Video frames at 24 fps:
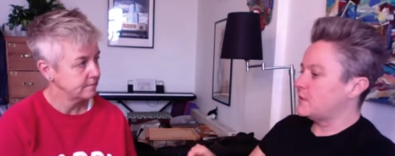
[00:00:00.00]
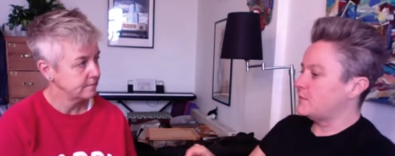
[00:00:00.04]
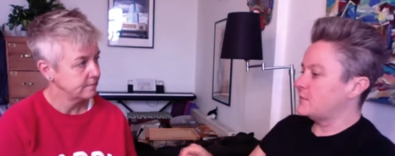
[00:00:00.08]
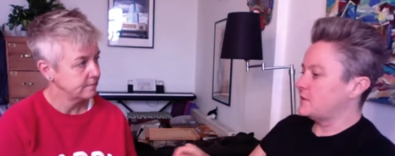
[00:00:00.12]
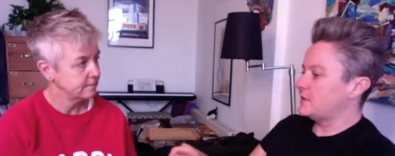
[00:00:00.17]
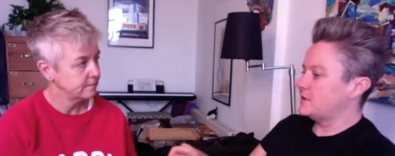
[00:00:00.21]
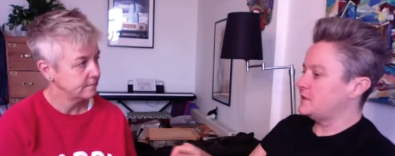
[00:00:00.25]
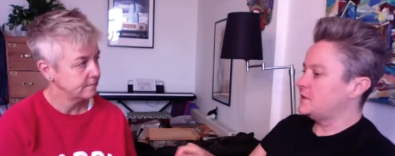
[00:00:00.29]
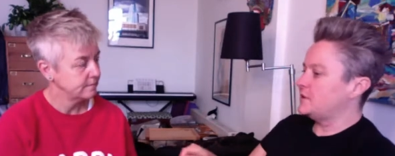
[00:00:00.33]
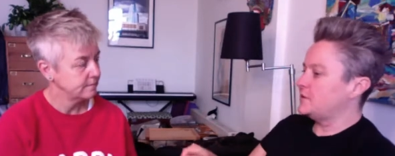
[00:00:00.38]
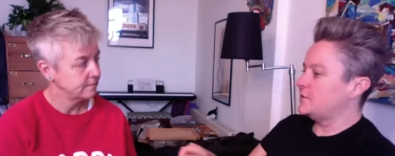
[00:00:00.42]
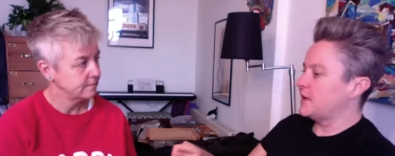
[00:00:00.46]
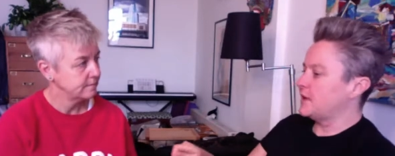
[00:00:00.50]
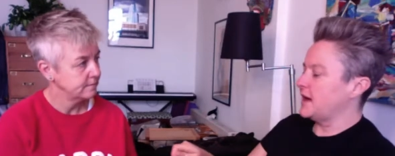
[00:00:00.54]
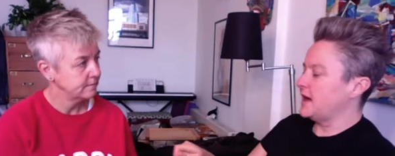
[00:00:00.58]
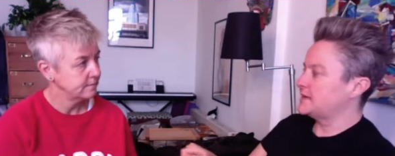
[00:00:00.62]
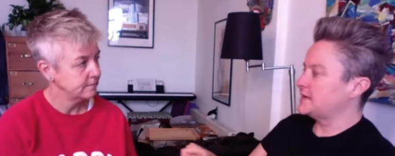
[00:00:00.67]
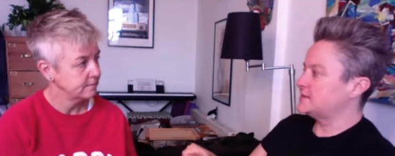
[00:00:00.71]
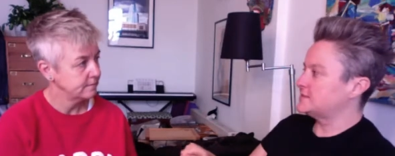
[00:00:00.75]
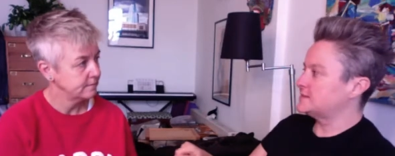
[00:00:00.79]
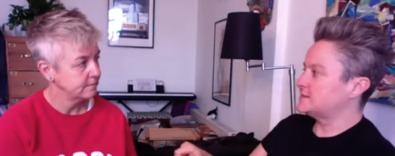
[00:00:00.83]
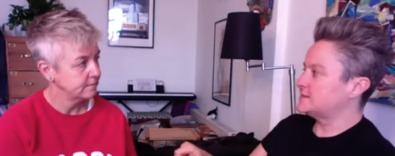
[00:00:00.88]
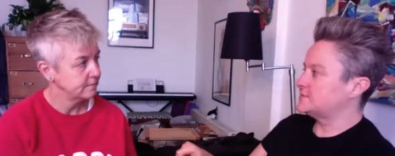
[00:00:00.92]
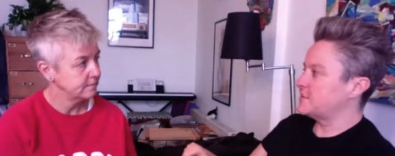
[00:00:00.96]
Speaker 1: where we knew we
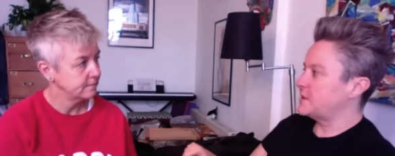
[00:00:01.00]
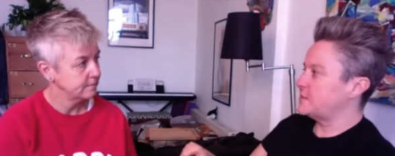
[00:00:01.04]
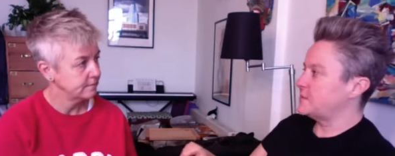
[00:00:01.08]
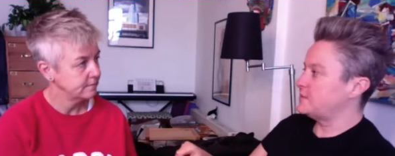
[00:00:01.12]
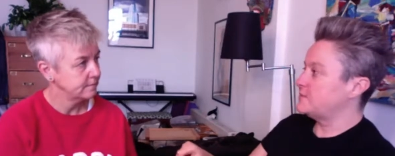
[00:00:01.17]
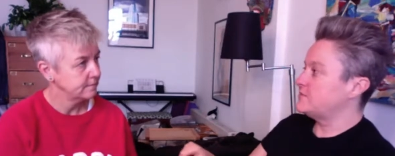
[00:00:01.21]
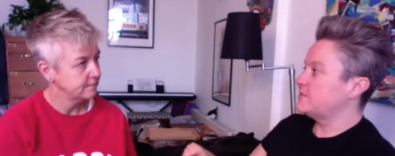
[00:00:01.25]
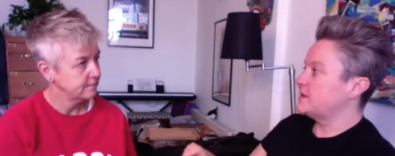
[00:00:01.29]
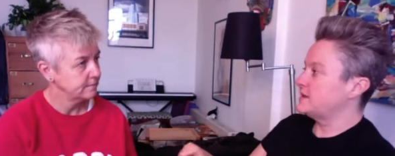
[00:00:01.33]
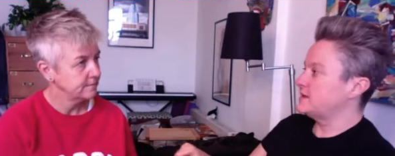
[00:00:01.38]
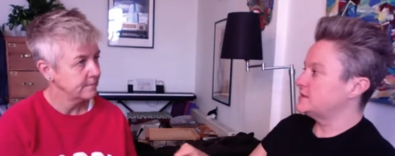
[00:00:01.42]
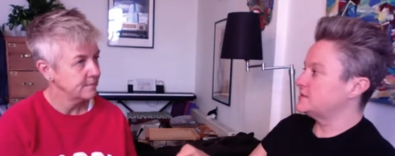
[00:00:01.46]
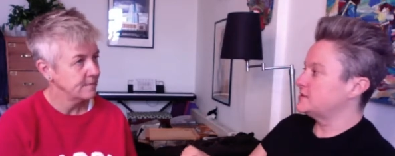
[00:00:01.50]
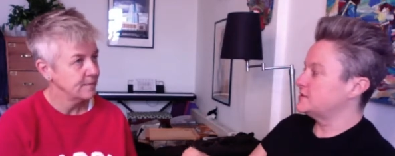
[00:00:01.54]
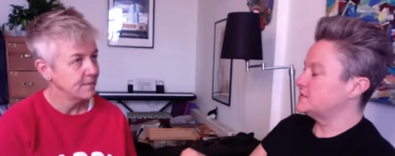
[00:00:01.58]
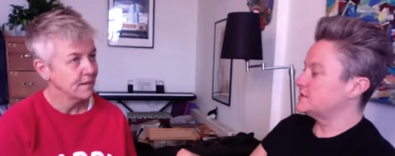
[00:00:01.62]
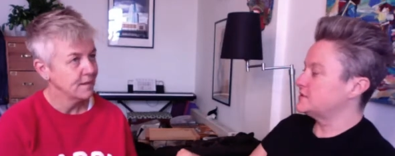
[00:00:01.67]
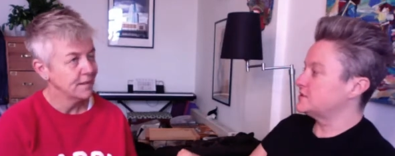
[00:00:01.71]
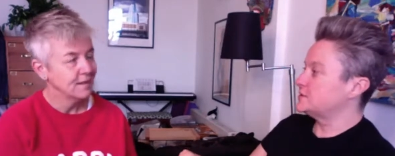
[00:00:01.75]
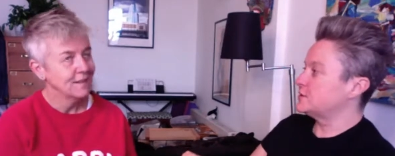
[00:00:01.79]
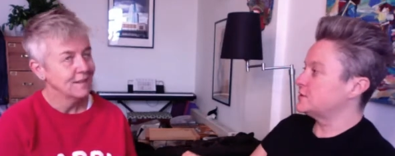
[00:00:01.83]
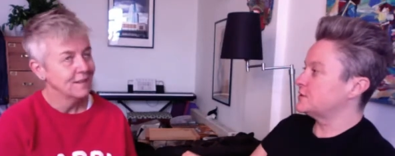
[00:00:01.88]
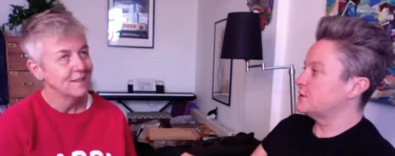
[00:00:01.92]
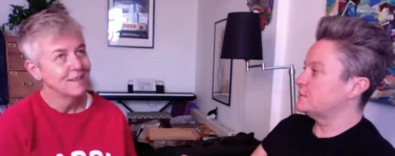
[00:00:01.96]
had to where we really should
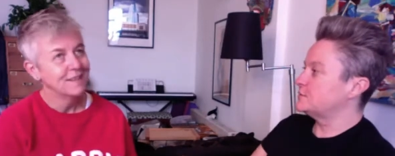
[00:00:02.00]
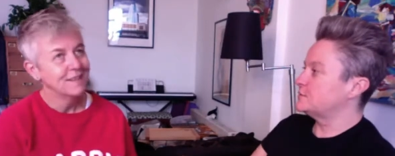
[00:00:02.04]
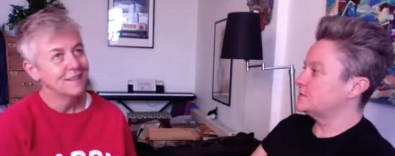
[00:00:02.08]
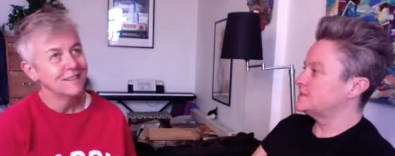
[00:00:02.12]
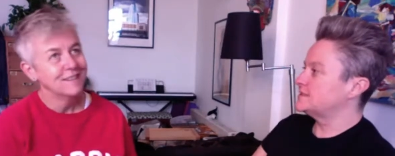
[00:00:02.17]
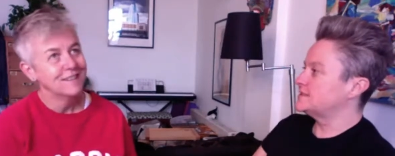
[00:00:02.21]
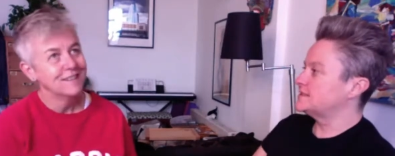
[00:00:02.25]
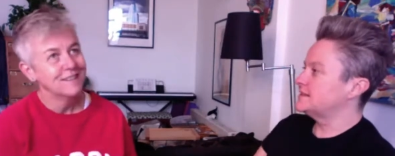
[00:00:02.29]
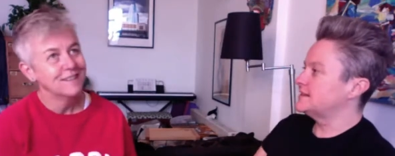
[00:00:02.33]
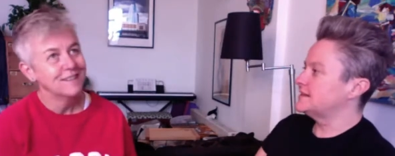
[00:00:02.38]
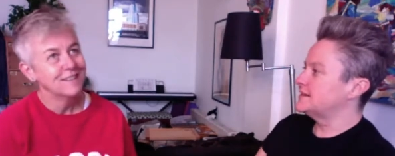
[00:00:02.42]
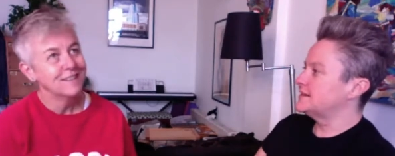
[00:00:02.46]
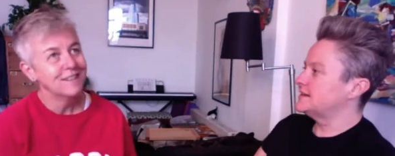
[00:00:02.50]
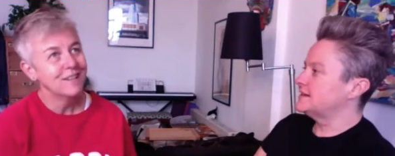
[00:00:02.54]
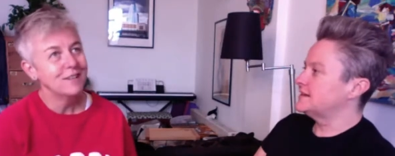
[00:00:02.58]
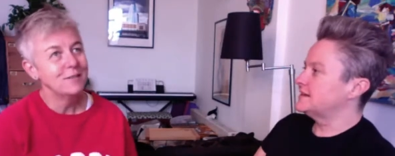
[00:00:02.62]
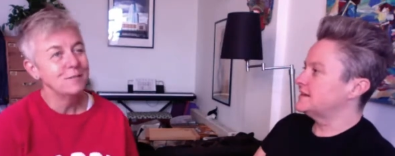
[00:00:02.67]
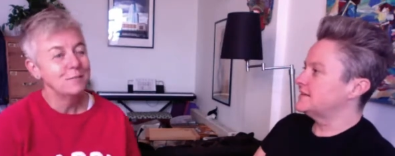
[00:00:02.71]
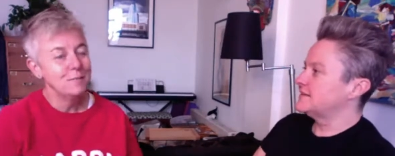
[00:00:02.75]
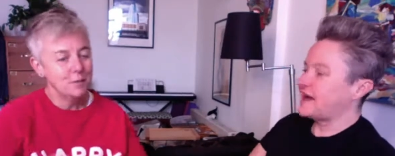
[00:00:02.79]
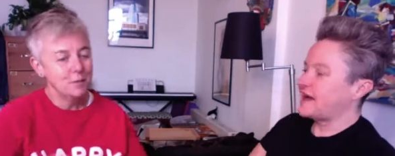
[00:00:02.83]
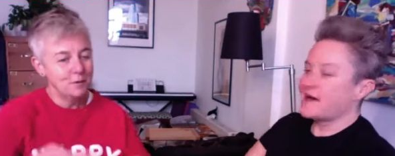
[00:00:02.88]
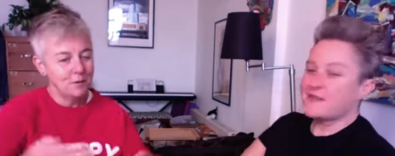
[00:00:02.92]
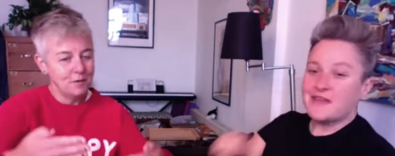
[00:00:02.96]
have stopped.
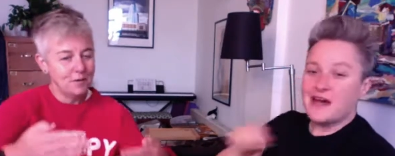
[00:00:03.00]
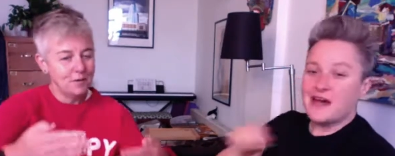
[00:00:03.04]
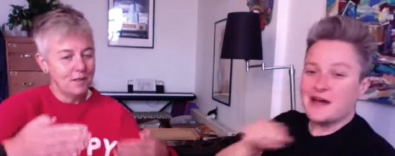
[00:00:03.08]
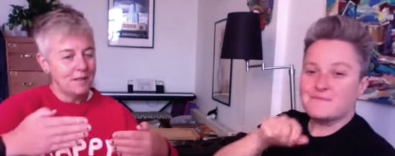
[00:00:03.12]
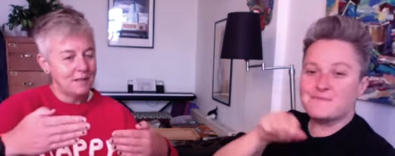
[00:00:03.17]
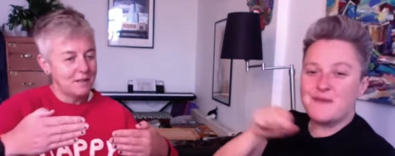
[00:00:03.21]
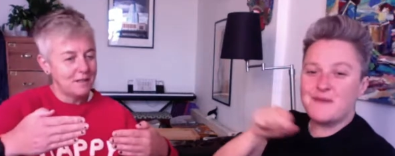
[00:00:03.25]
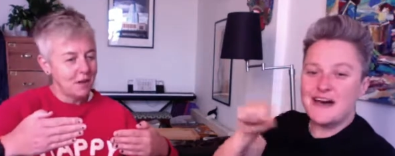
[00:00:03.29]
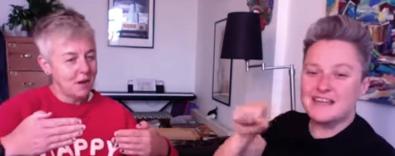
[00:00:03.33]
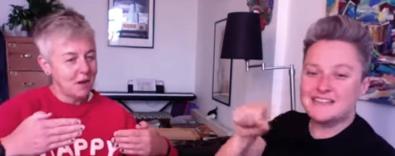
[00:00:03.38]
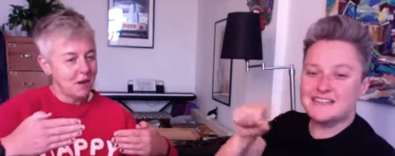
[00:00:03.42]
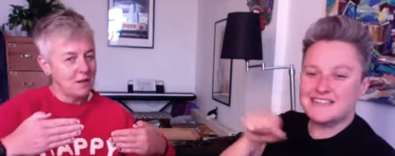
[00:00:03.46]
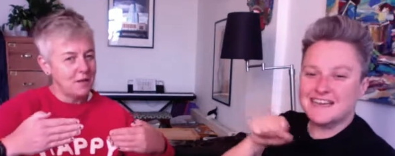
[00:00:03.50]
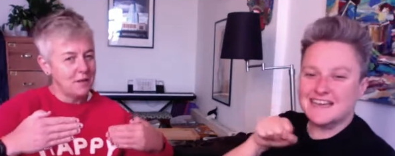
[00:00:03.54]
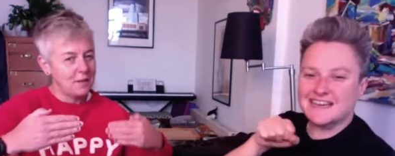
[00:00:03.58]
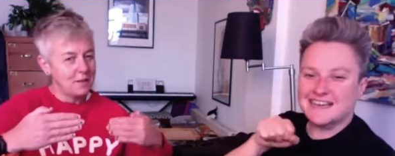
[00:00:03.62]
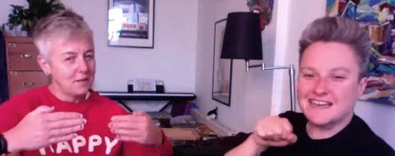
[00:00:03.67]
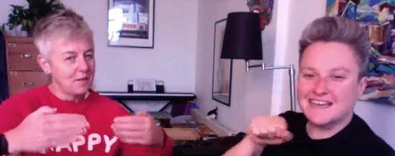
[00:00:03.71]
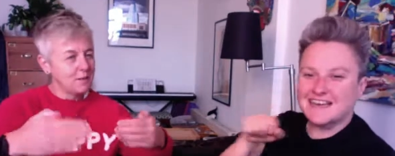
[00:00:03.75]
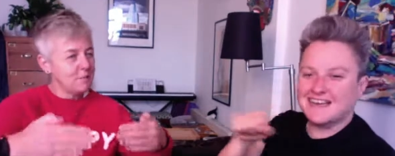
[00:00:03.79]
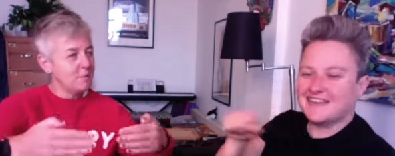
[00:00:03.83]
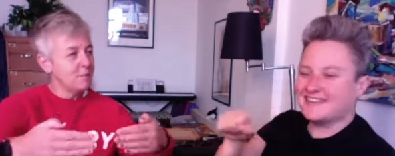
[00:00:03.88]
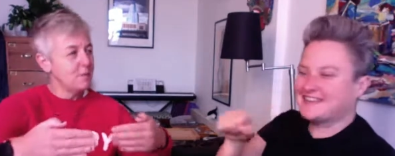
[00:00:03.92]
Uh, that, that, that, magic